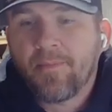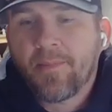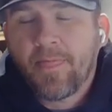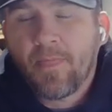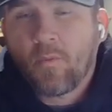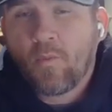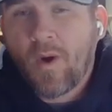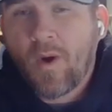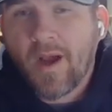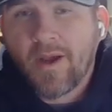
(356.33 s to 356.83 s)

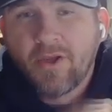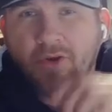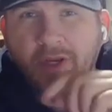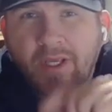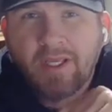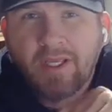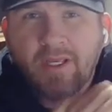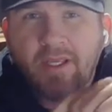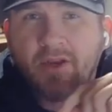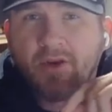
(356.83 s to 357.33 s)
While you're
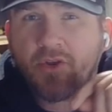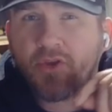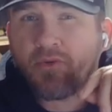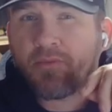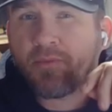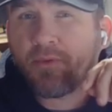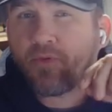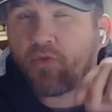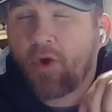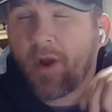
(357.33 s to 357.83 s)
in here, you
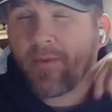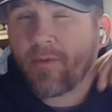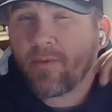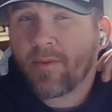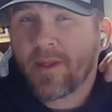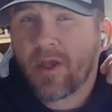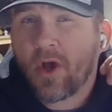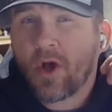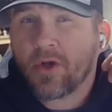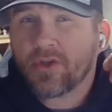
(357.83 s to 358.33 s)

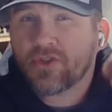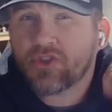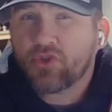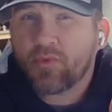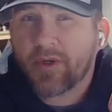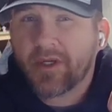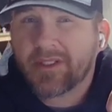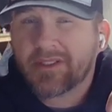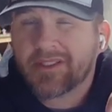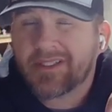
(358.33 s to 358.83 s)
probably also
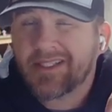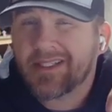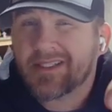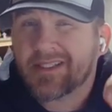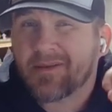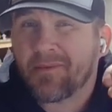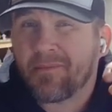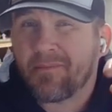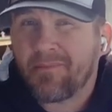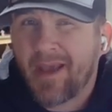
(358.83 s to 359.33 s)
want to send
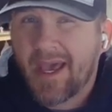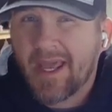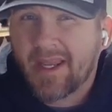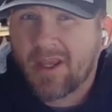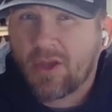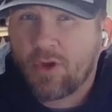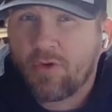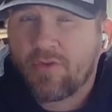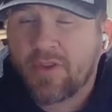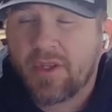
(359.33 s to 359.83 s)
some
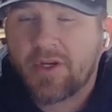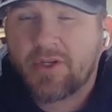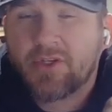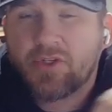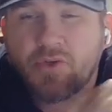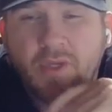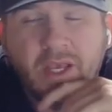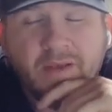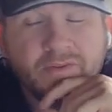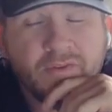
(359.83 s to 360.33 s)
MATIC over there so
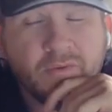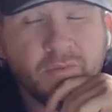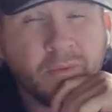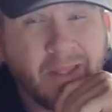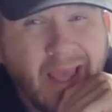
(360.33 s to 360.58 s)
you have some